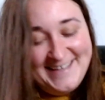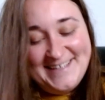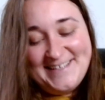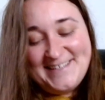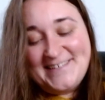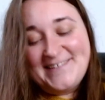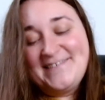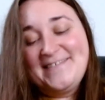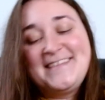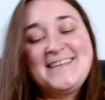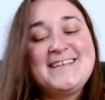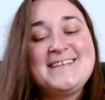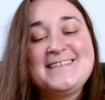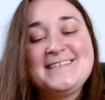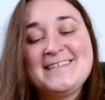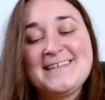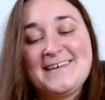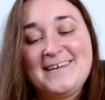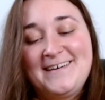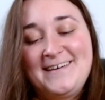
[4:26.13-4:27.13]
So
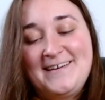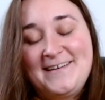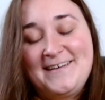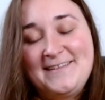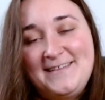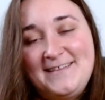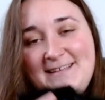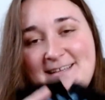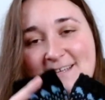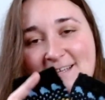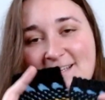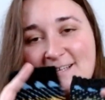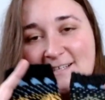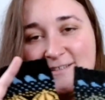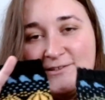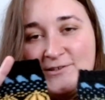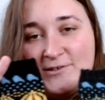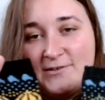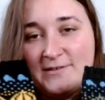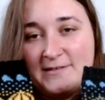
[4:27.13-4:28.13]
these are the
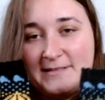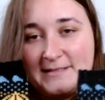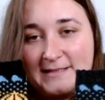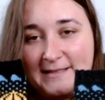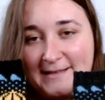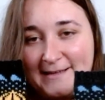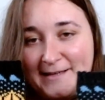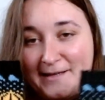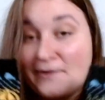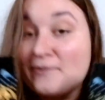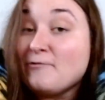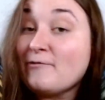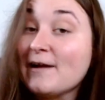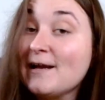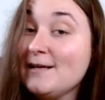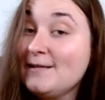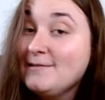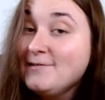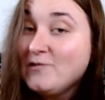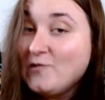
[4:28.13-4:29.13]
Looks Like
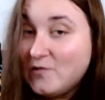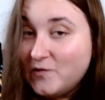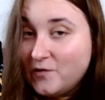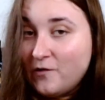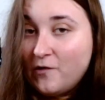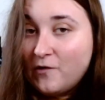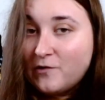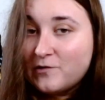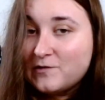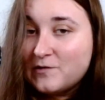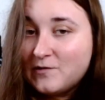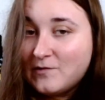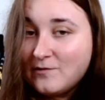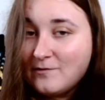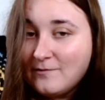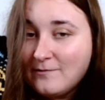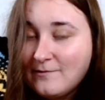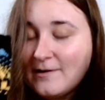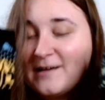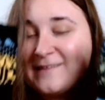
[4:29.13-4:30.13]
Rain socks.
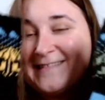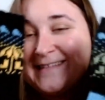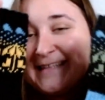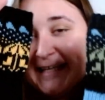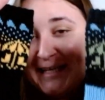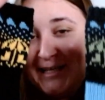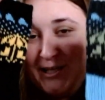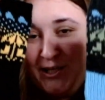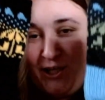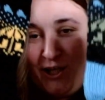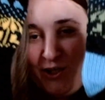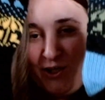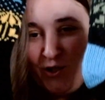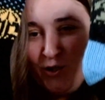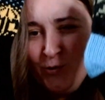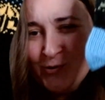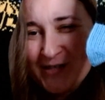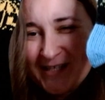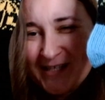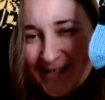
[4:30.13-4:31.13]
Aren't they
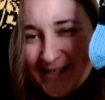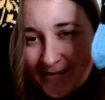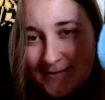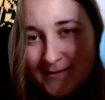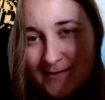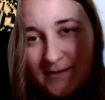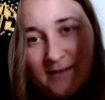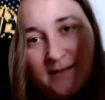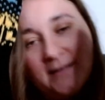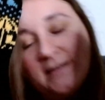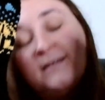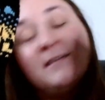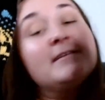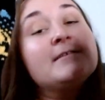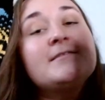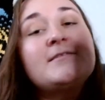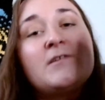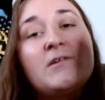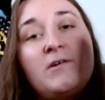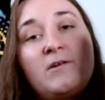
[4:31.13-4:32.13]
cute?
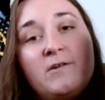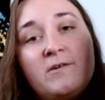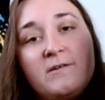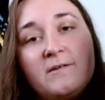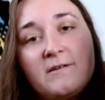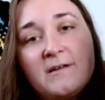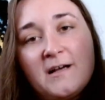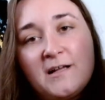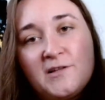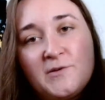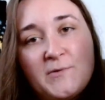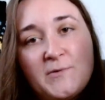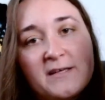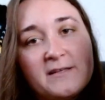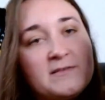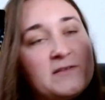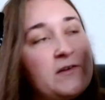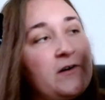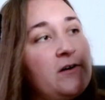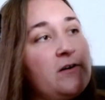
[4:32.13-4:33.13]
So
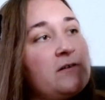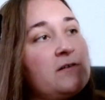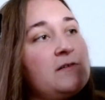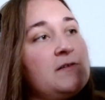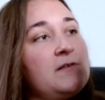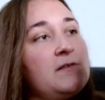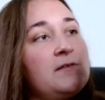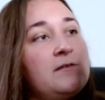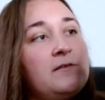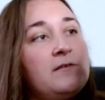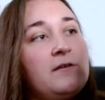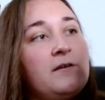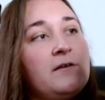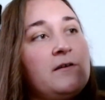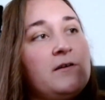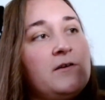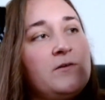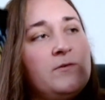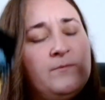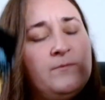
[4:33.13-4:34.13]
Colourwork socks,
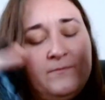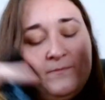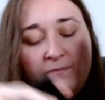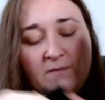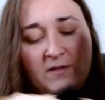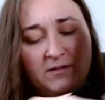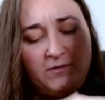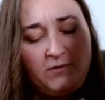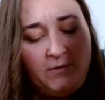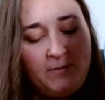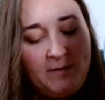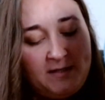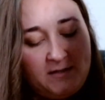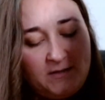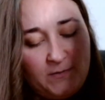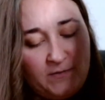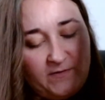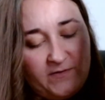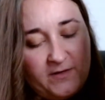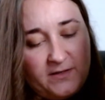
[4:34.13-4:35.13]
I'll talk about
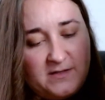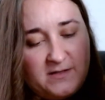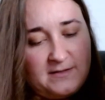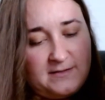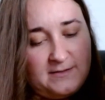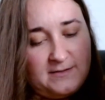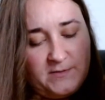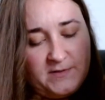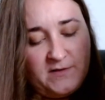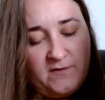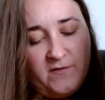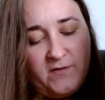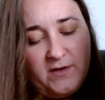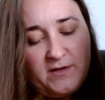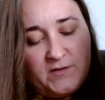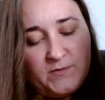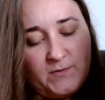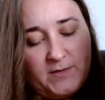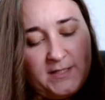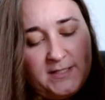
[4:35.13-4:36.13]
this one first because it was the
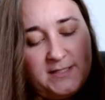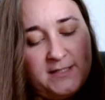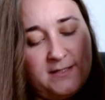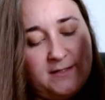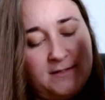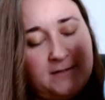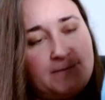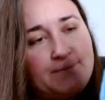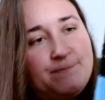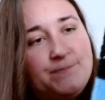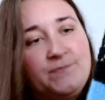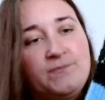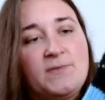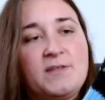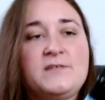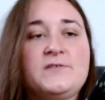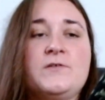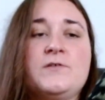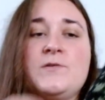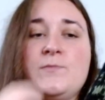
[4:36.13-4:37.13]
first one I did.
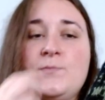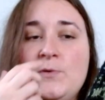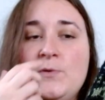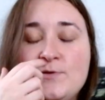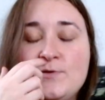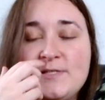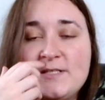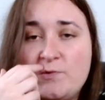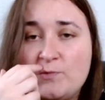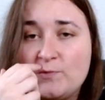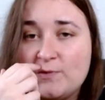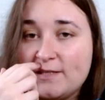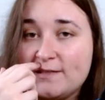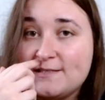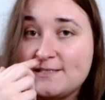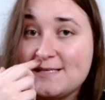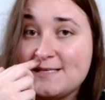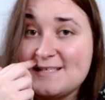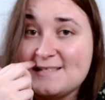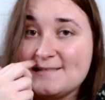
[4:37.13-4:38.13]
So the beauty
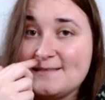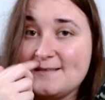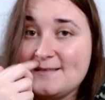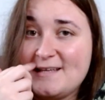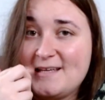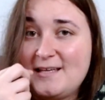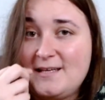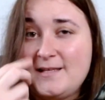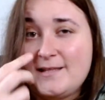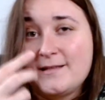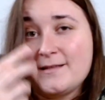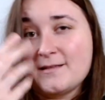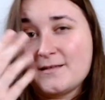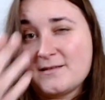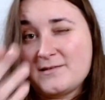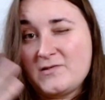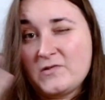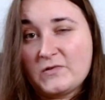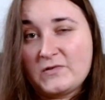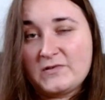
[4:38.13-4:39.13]
with test knitting anything
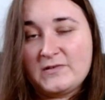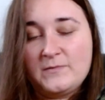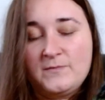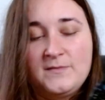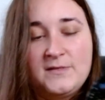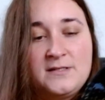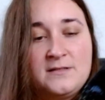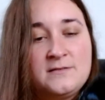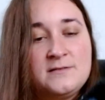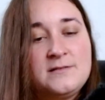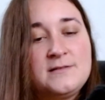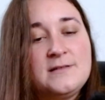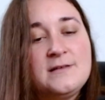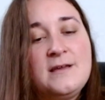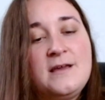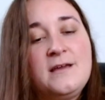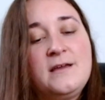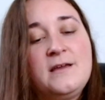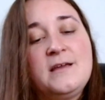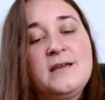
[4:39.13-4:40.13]
like socks and mittens
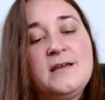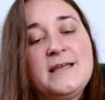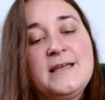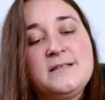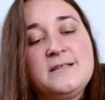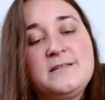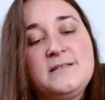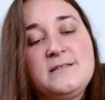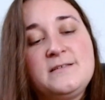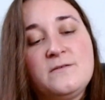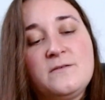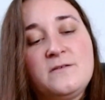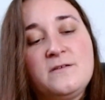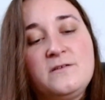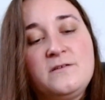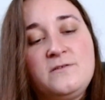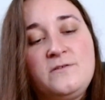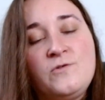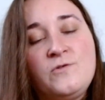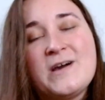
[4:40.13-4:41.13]
is
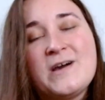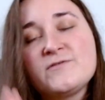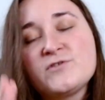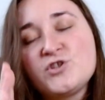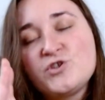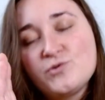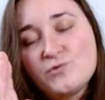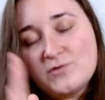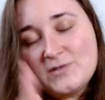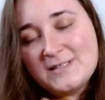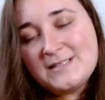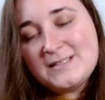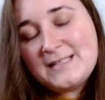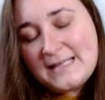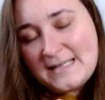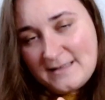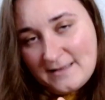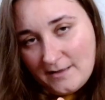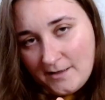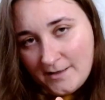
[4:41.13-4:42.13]
you have a shorter
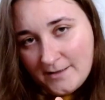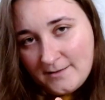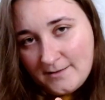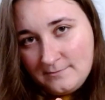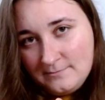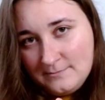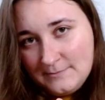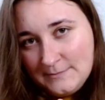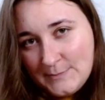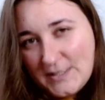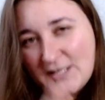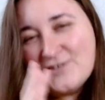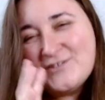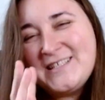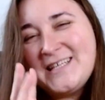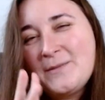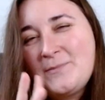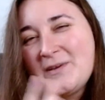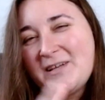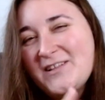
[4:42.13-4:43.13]
deadline, but you
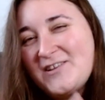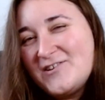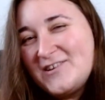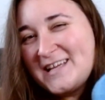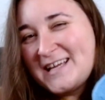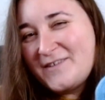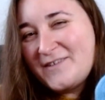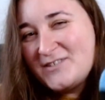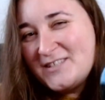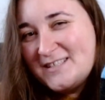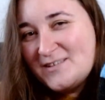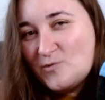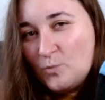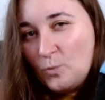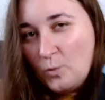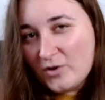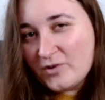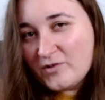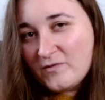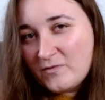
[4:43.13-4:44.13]
typically only have to knit
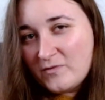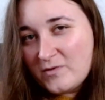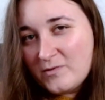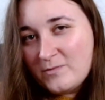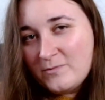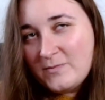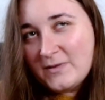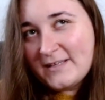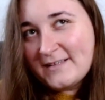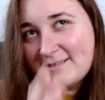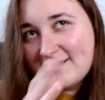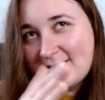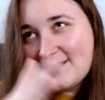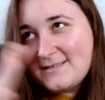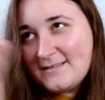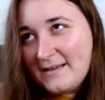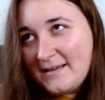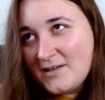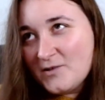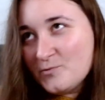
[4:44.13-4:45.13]
one of them because the
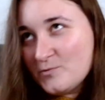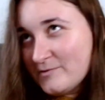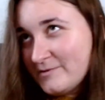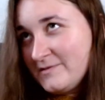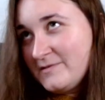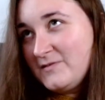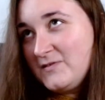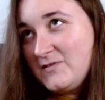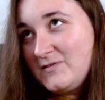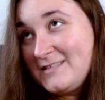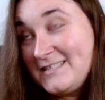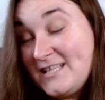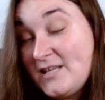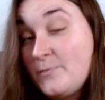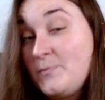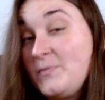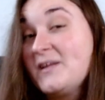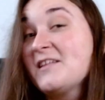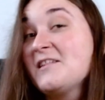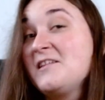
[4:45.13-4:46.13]
second one's
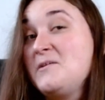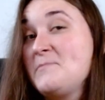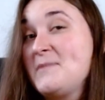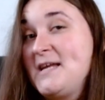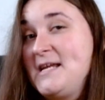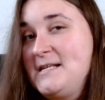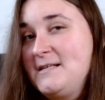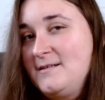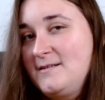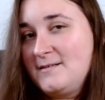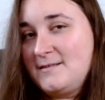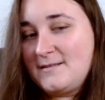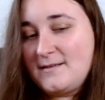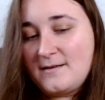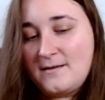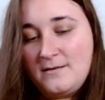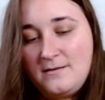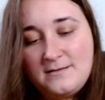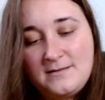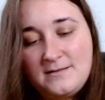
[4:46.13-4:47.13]
typically made in
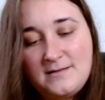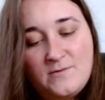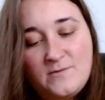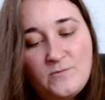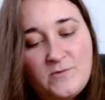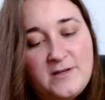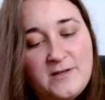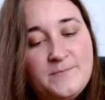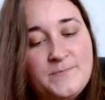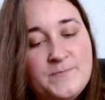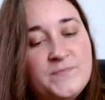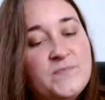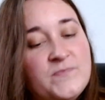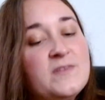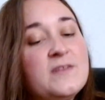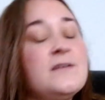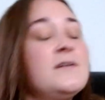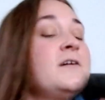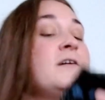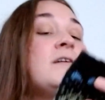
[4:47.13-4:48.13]
exactly the same way.
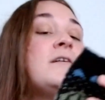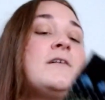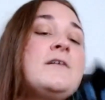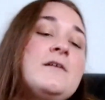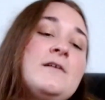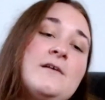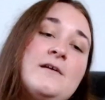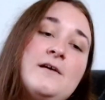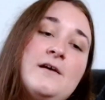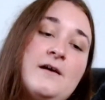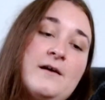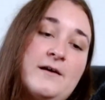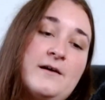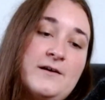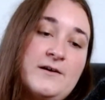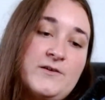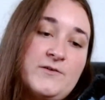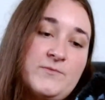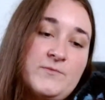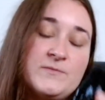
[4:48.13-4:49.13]

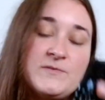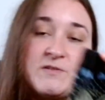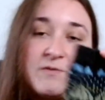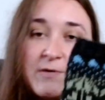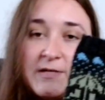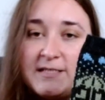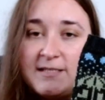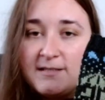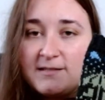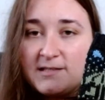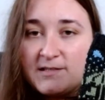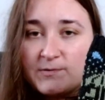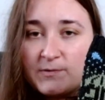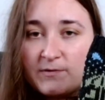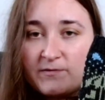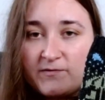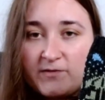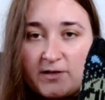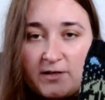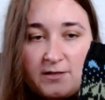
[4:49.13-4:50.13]
So I did this
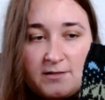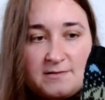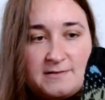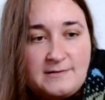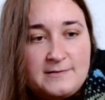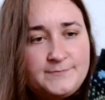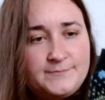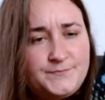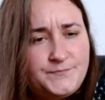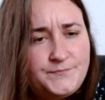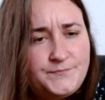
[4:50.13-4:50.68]
one first.